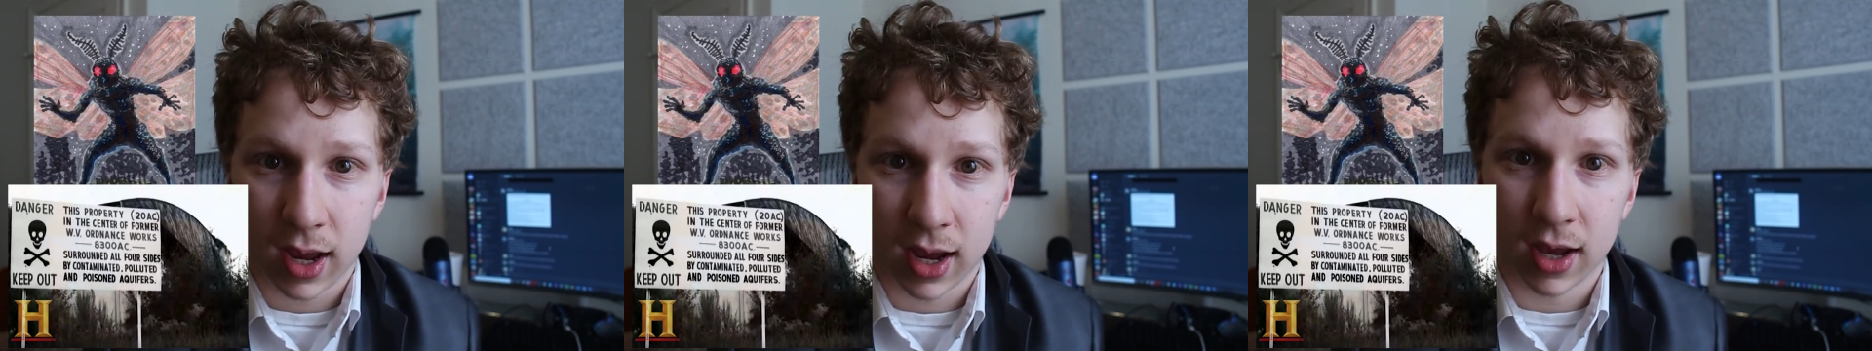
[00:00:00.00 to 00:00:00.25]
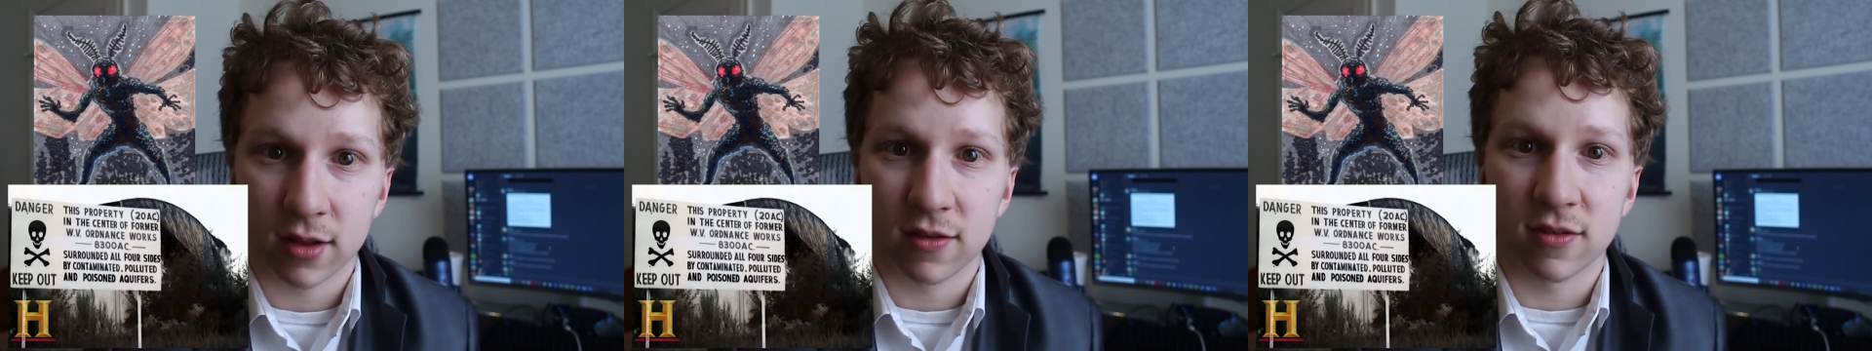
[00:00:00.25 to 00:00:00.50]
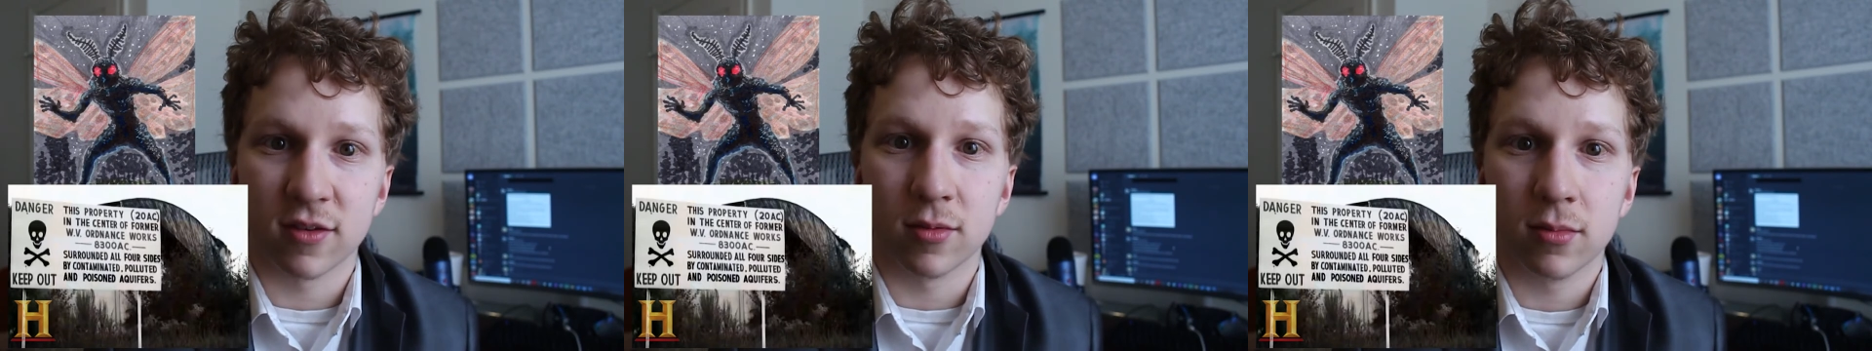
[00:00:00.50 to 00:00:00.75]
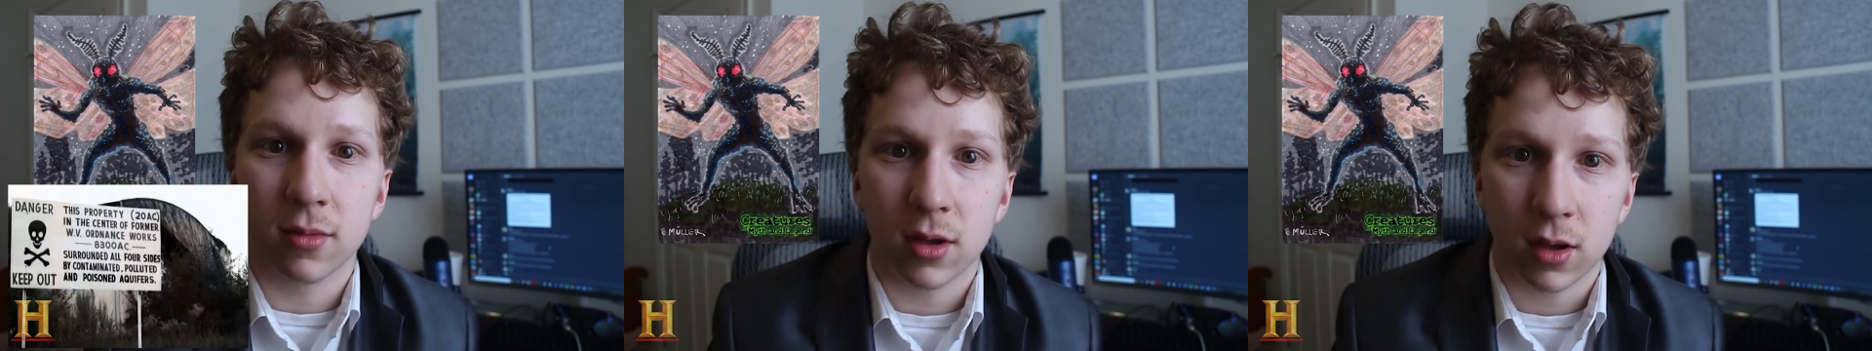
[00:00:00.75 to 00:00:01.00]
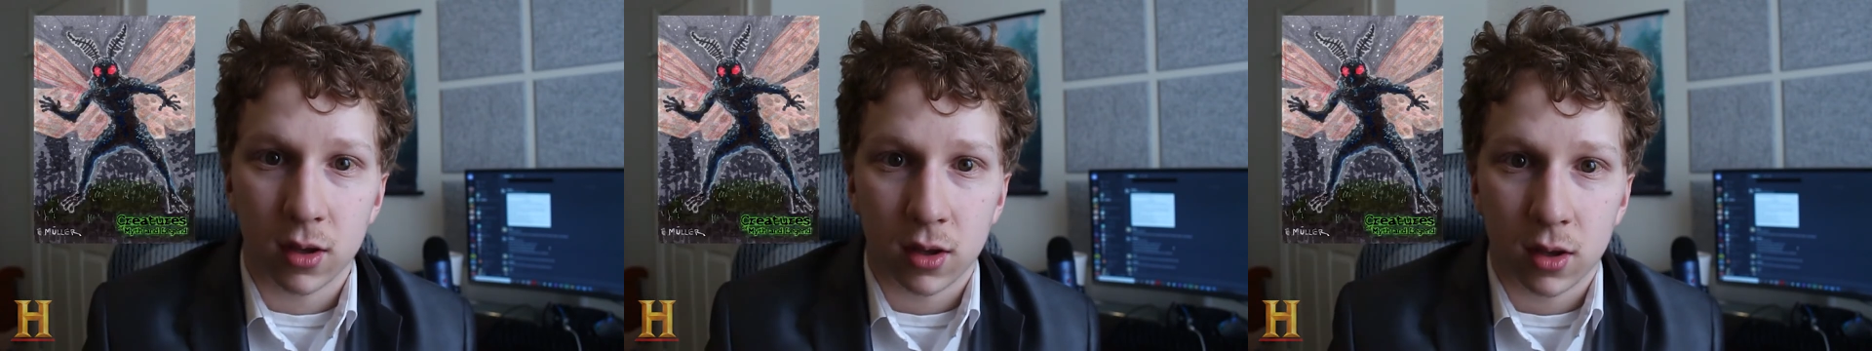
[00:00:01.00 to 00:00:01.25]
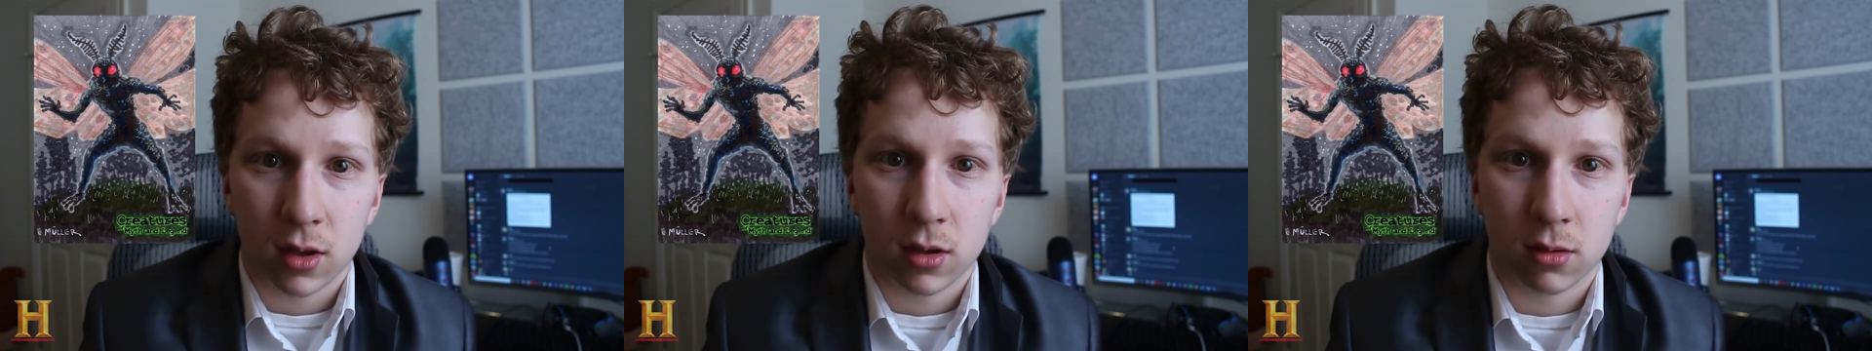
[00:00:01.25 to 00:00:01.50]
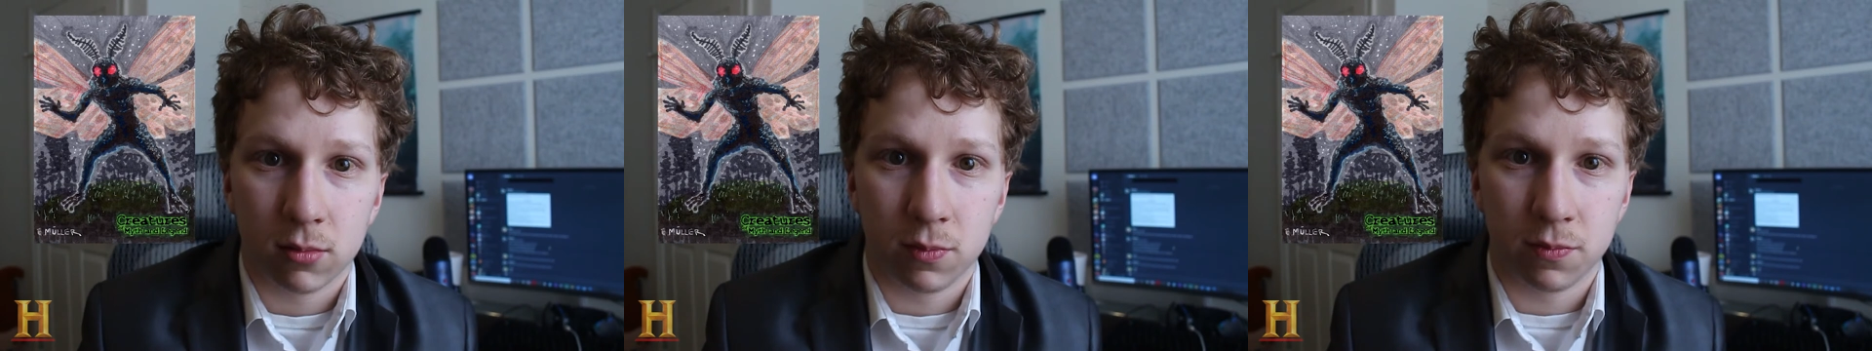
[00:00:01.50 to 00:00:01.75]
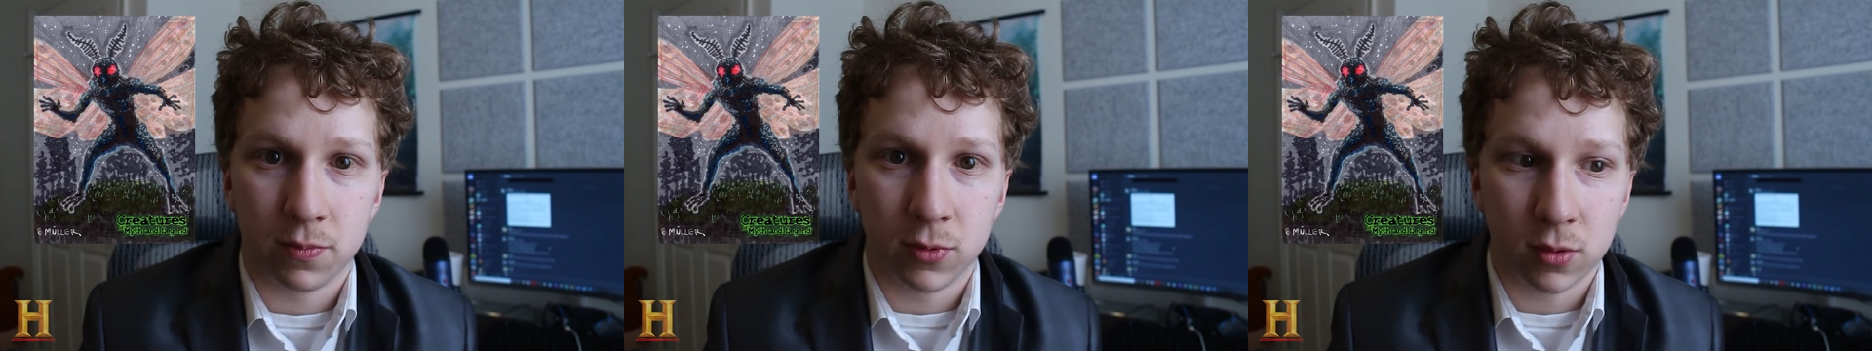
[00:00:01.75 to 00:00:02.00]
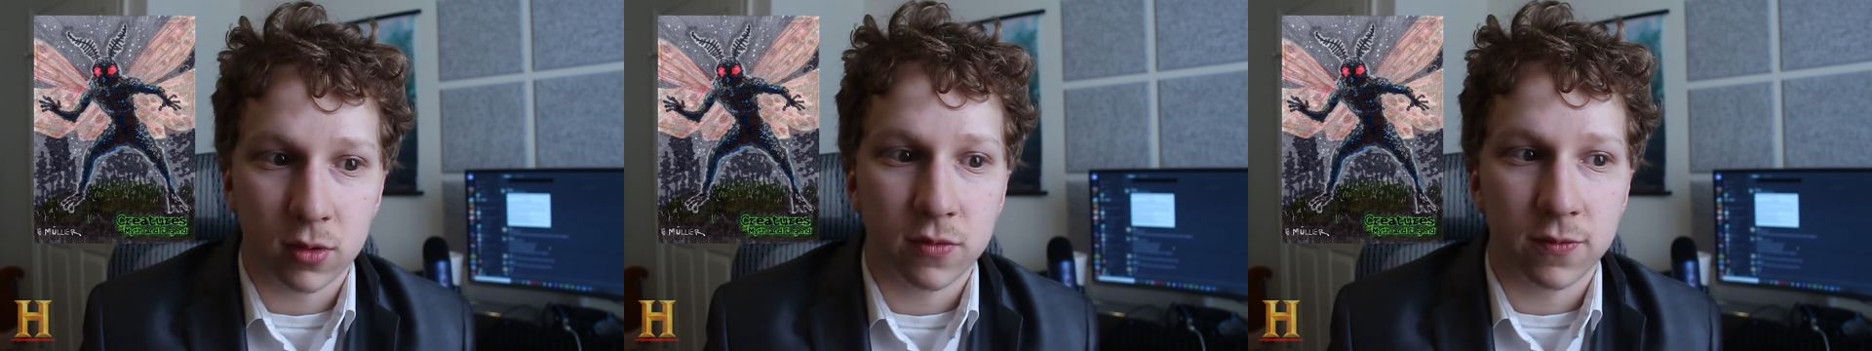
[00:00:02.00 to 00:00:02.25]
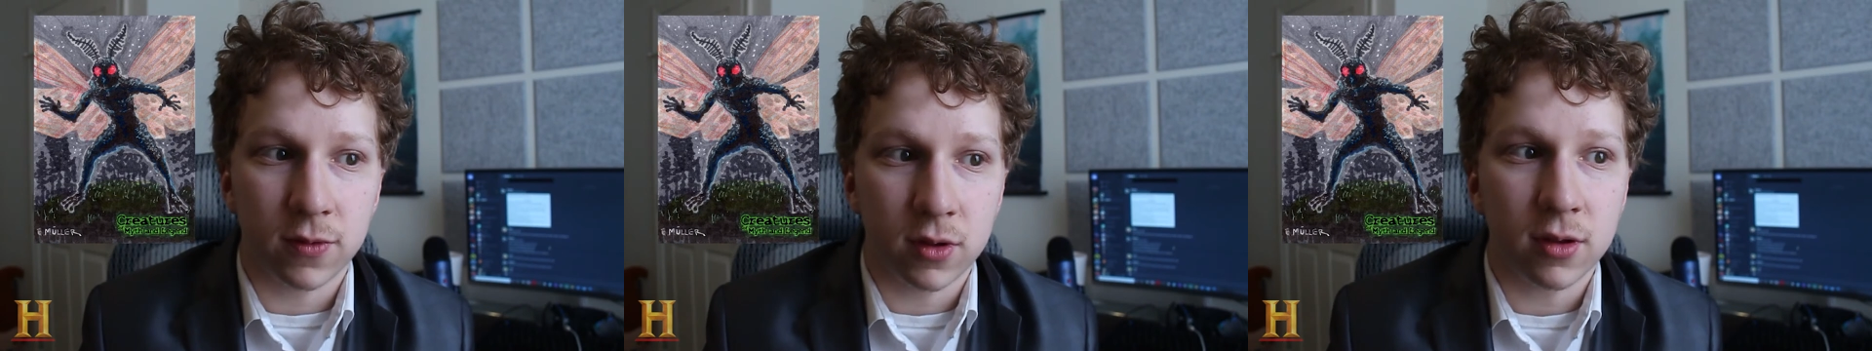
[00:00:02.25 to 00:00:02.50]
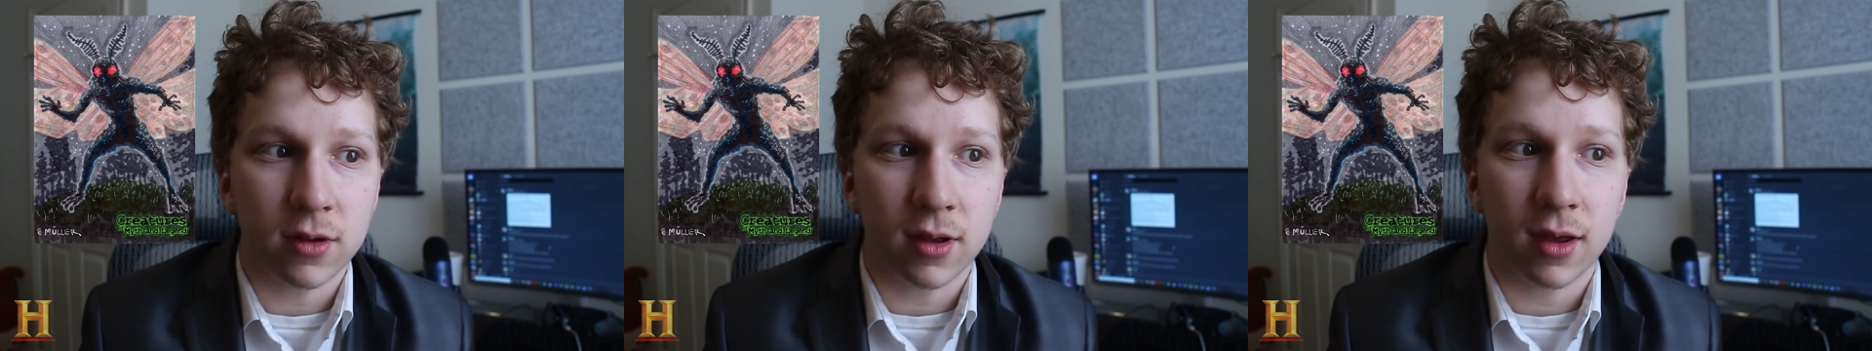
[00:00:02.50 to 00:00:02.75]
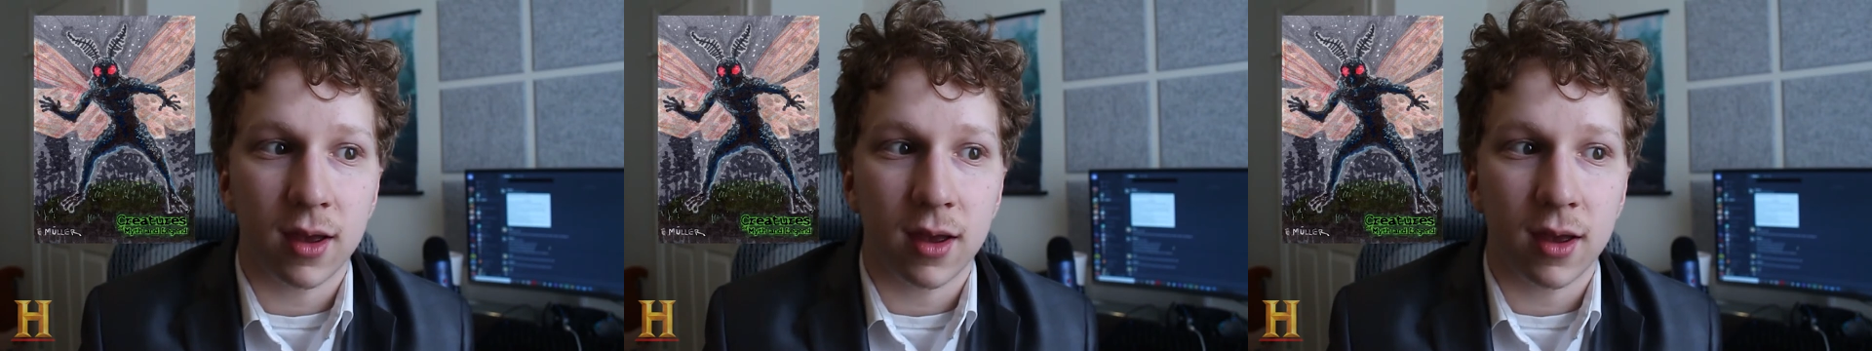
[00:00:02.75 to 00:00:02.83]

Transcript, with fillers: handsome, beautiful,